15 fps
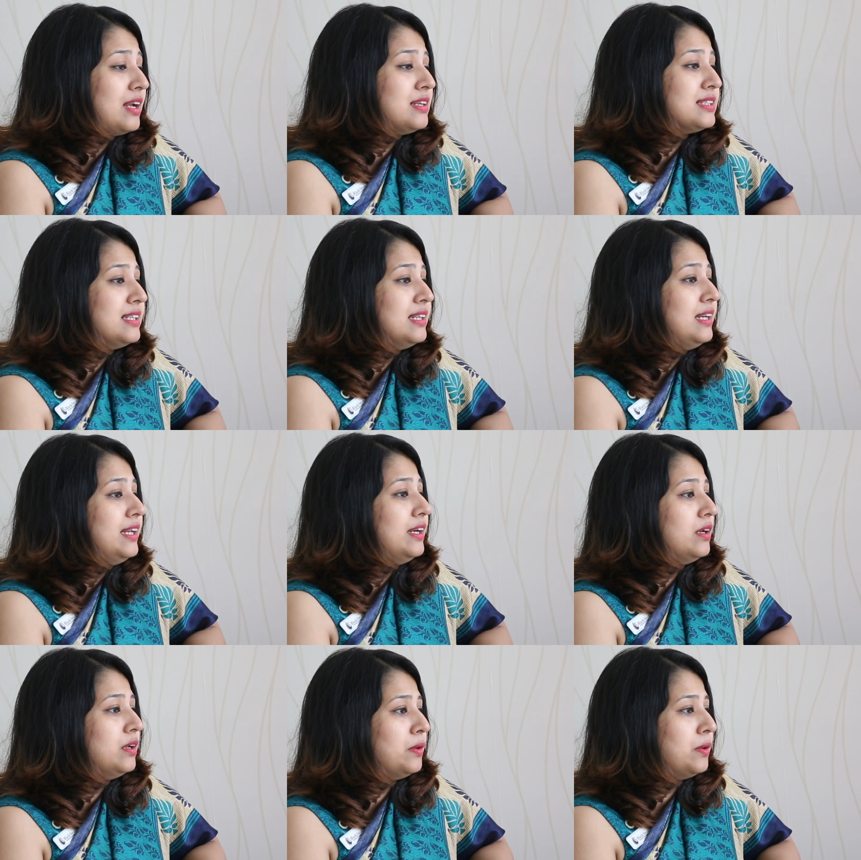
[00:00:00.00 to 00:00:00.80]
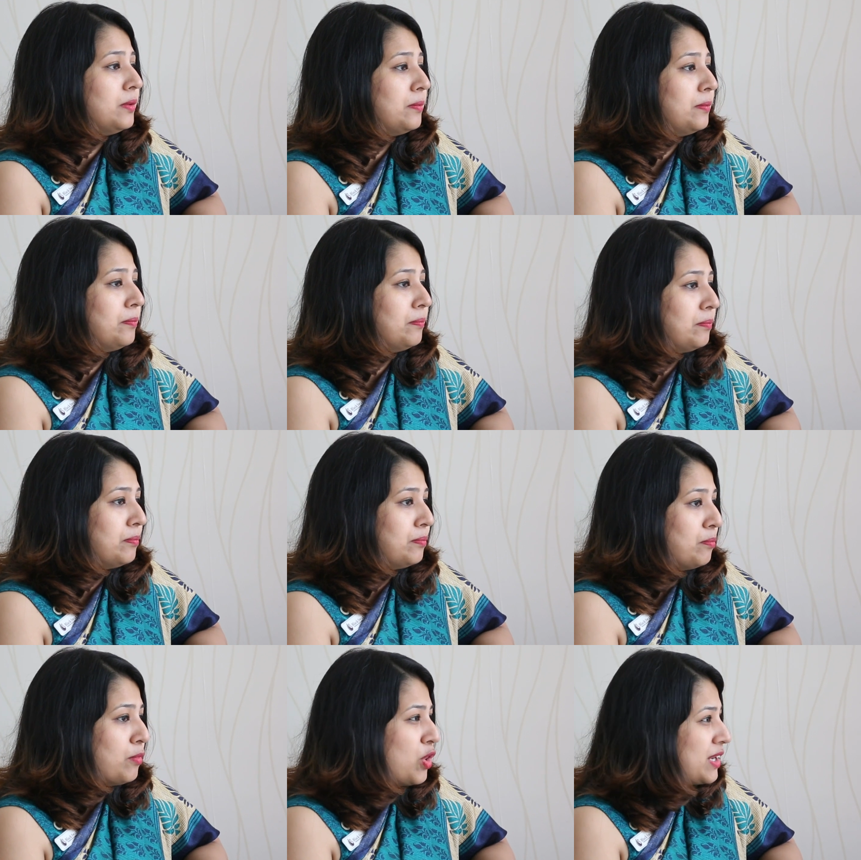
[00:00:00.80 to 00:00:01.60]
Suddenly a
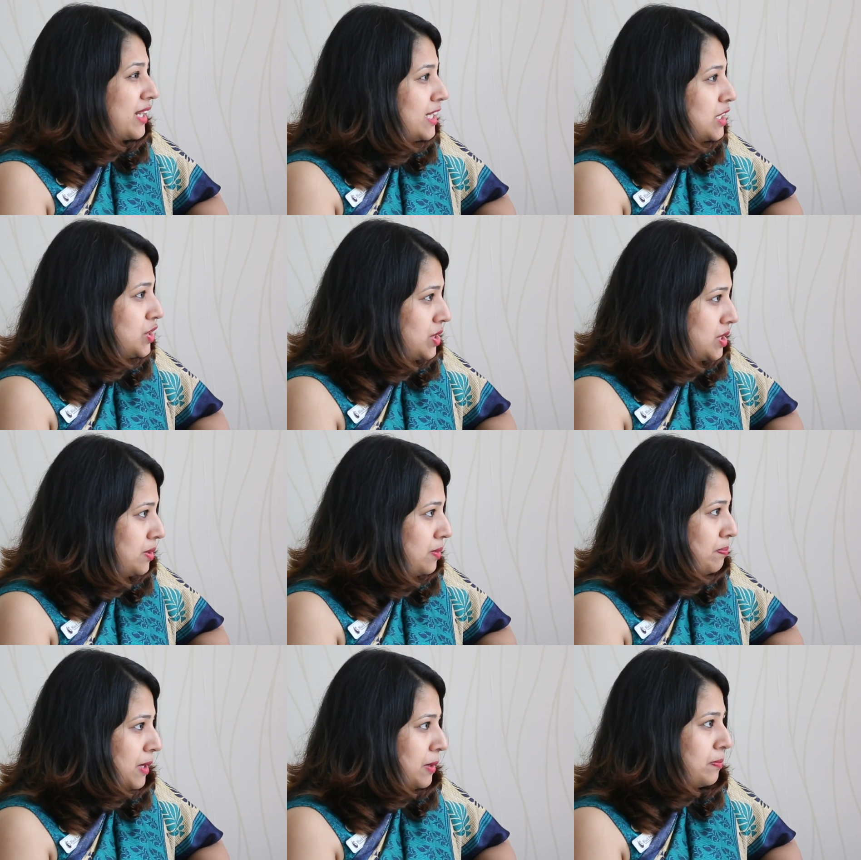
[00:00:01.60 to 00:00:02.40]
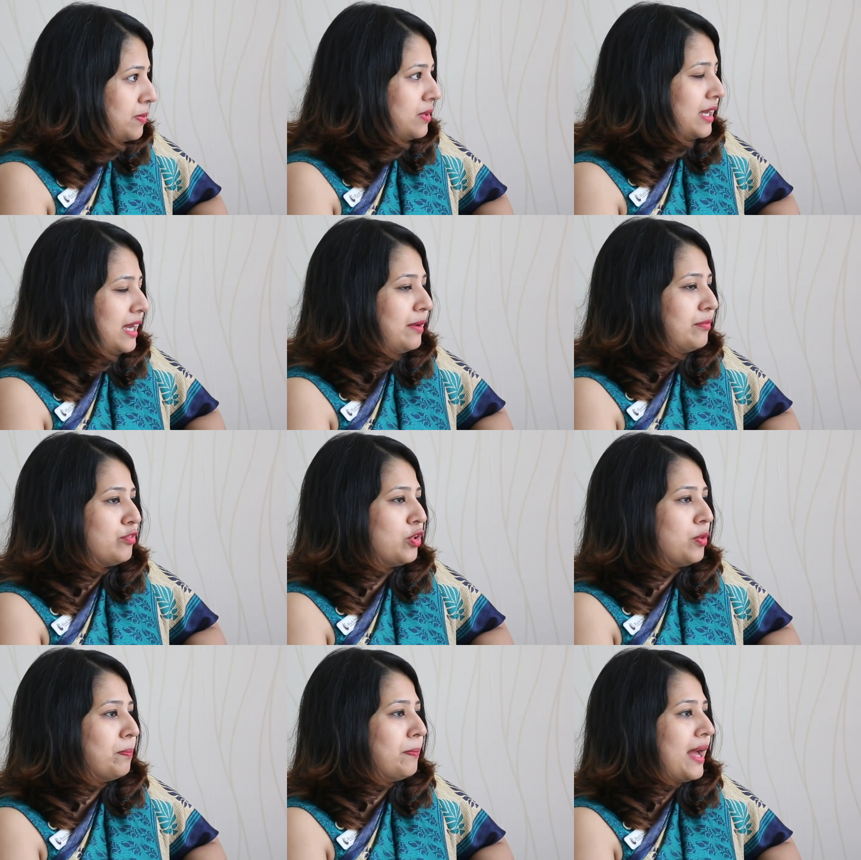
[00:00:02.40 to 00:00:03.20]
mortgage paper came
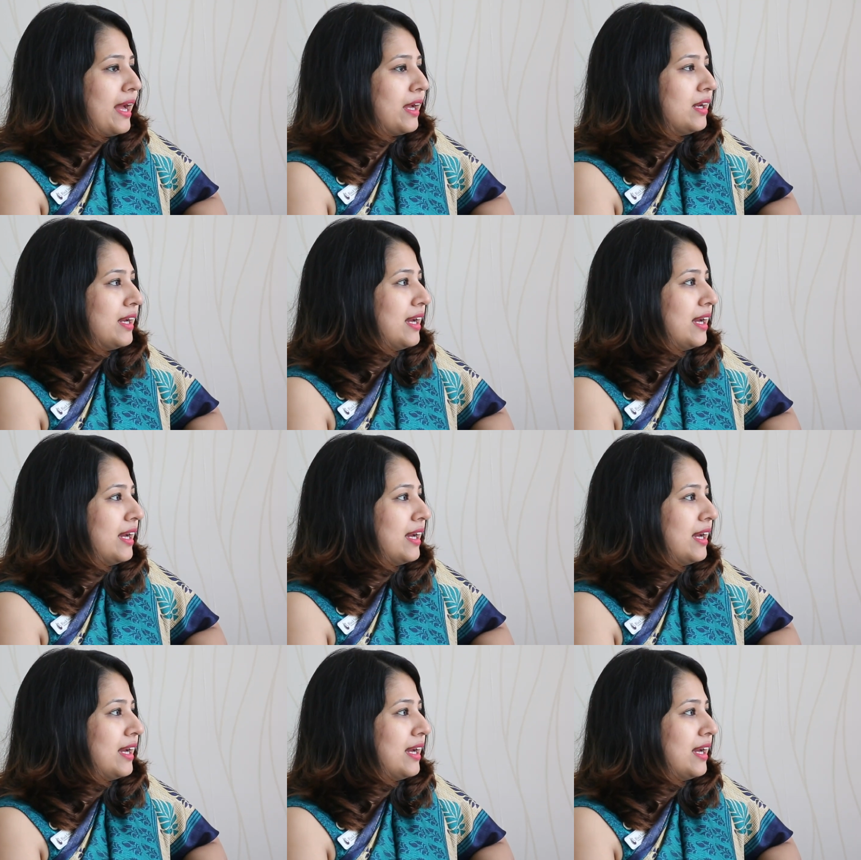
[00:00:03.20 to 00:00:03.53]
from bank,